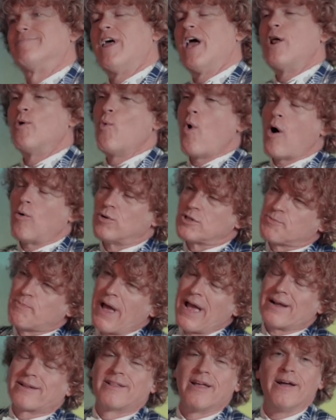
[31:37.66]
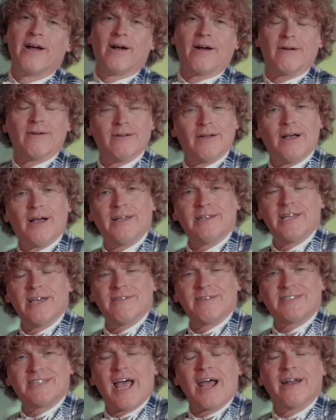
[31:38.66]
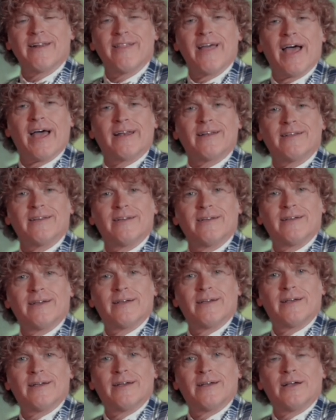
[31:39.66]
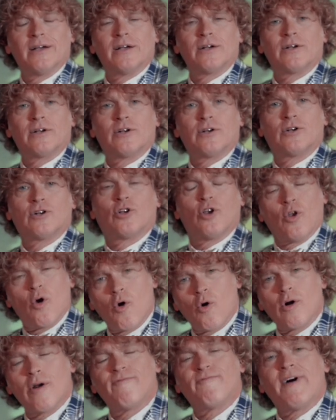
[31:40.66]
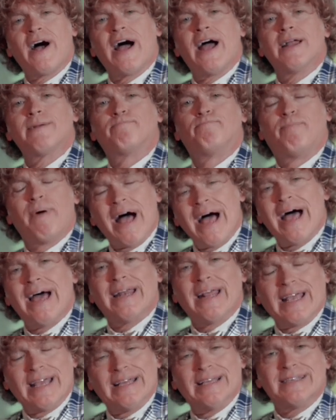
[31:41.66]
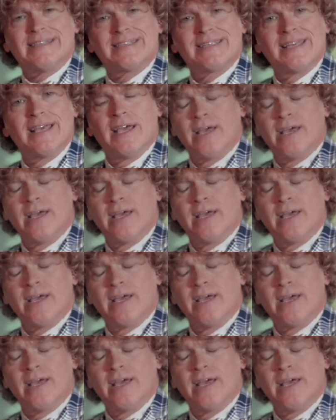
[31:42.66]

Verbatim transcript: and what was back there on the other side of that glorified bodies